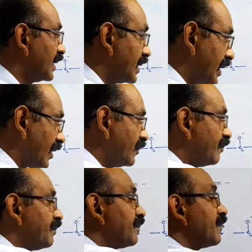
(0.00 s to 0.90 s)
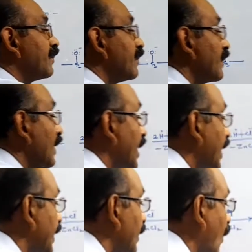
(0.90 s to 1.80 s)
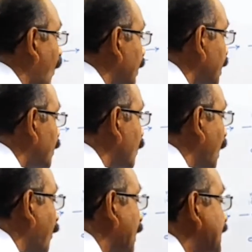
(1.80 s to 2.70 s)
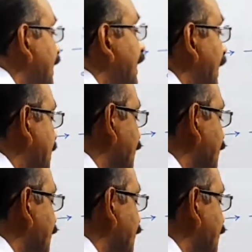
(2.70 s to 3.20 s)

Now in order to compensate its